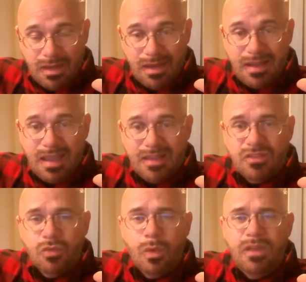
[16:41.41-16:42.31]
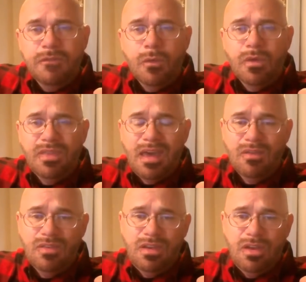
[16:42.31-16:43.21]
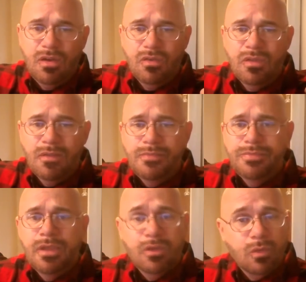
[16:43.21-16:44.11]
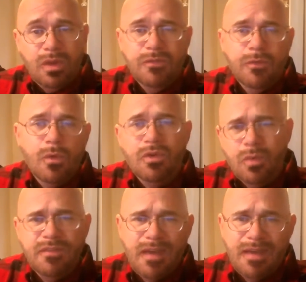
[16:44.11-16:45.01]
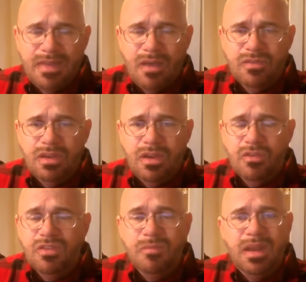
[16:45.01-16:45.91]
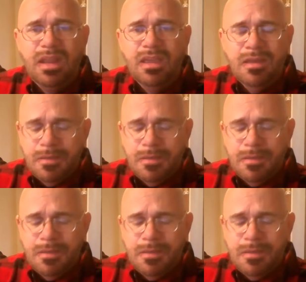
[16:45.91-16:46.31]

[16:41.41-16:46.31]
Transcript: It takes 24,000 years, 25,000 years, depending